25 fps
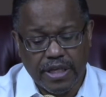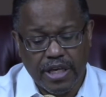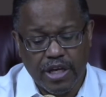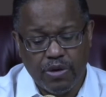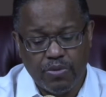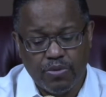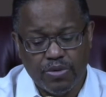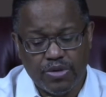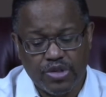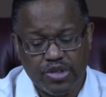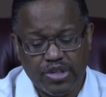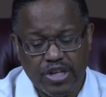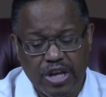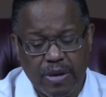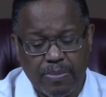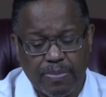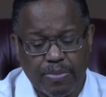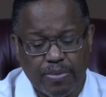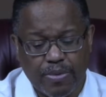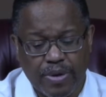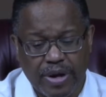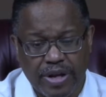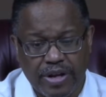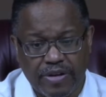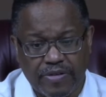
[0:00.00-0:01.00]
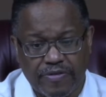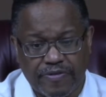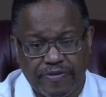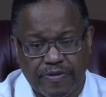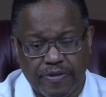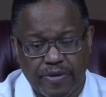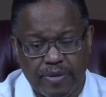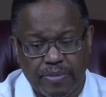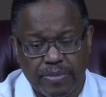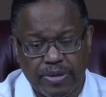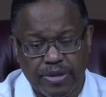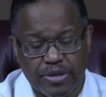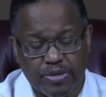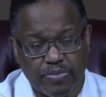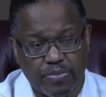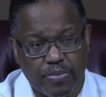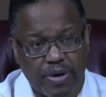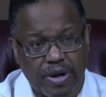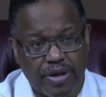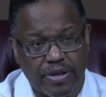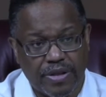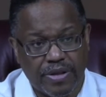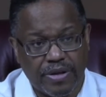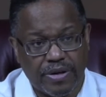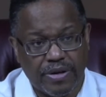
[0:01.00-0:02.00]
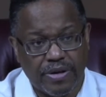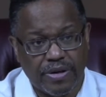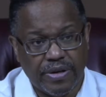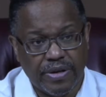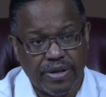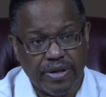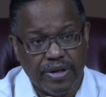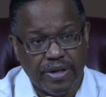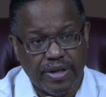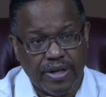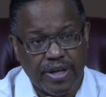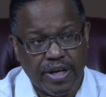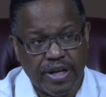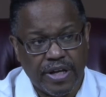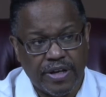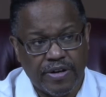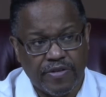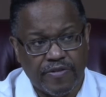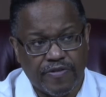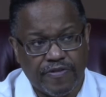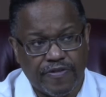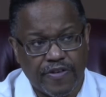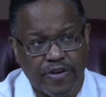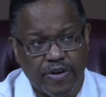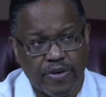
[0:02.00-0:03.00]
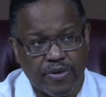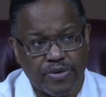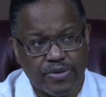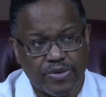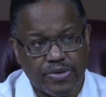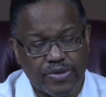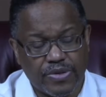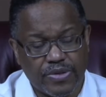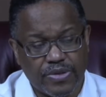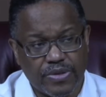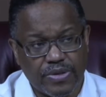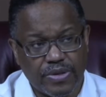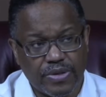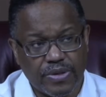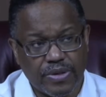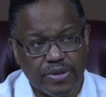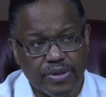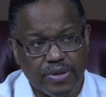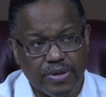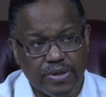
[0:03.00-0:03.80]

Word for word: he was separated from his mother in the first